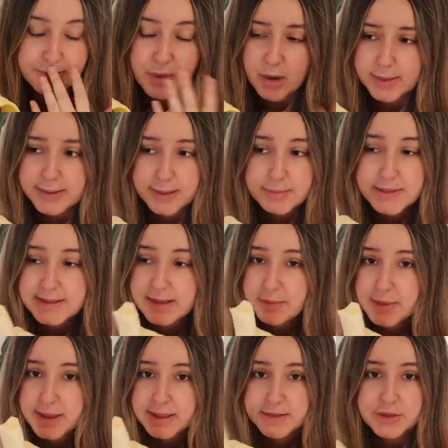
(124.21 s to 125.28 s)
on an empty
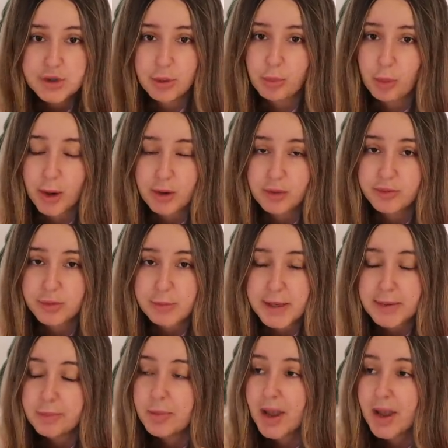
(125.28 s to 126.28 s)
stomach, it's no bueno for me.